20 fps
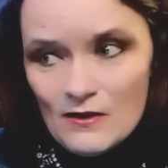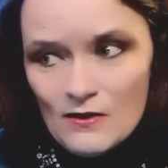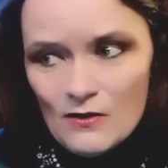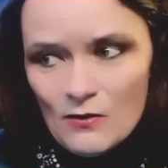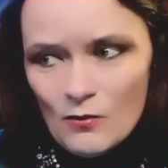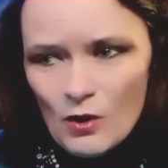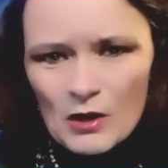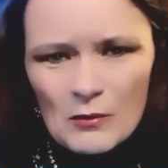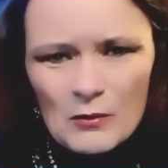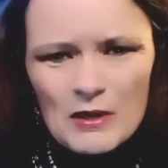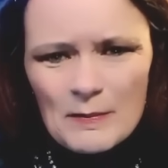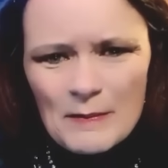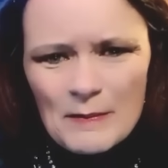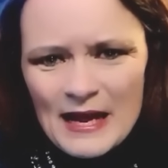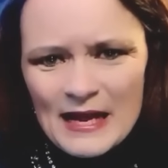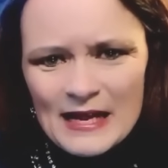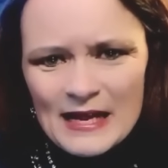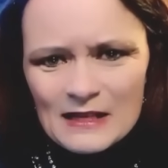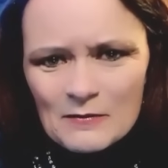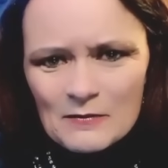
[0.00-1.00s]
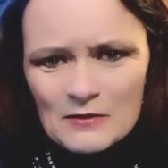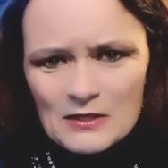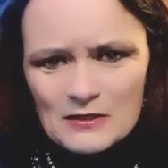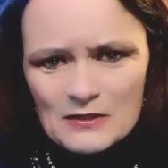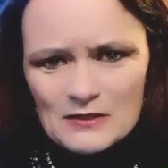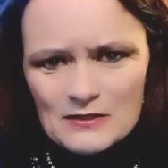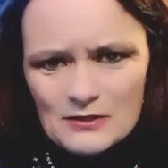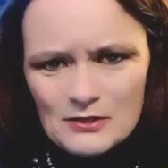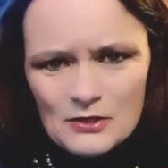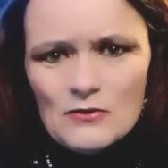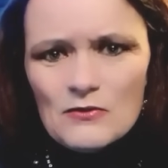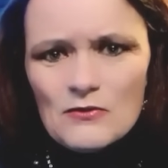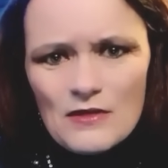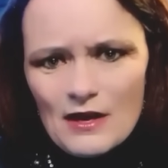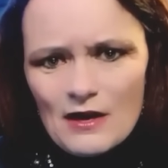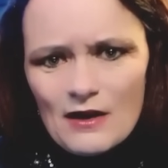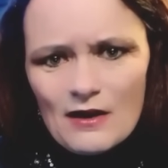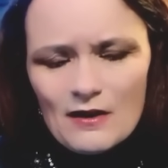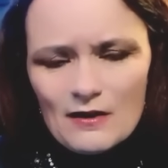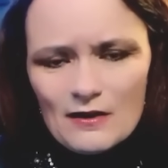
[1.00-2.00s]
What are we paying them to do
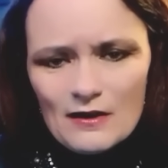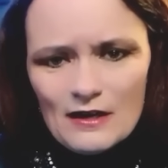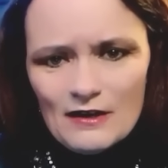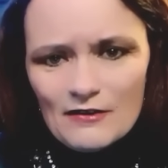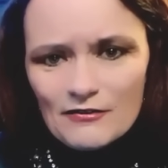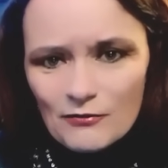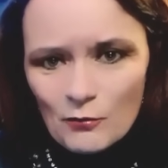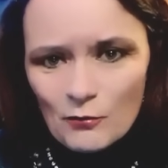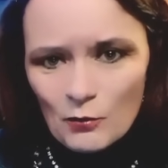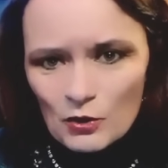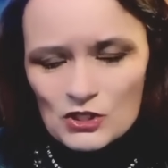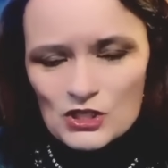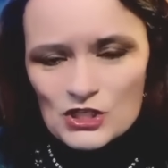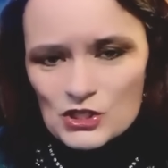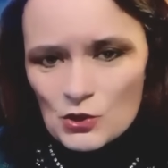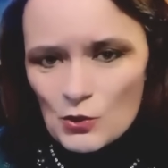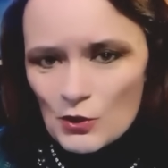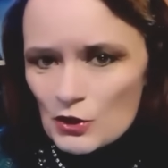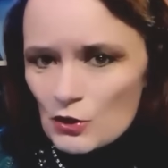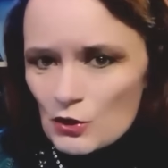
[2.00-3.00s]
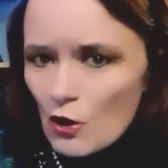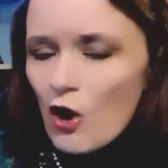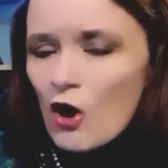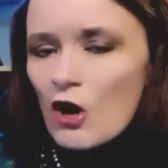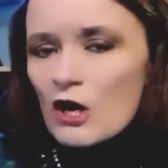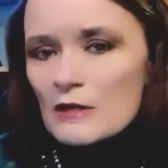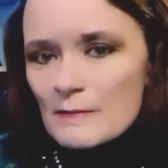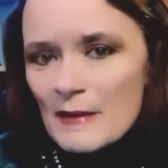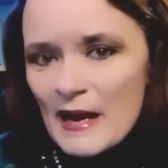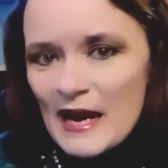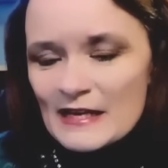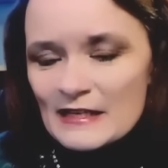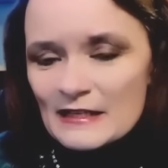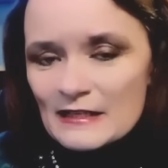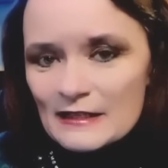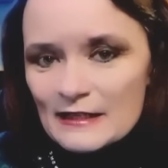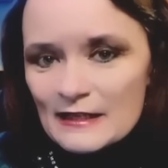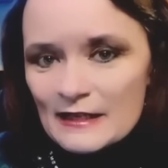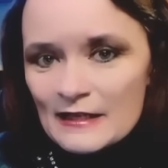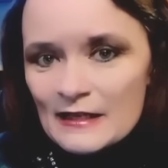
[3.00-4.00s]
there if we're just going to
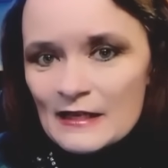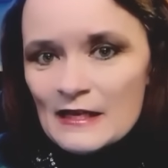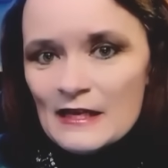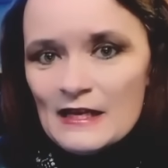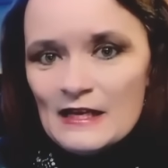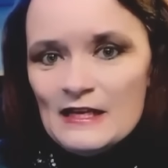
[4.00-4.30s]
automatically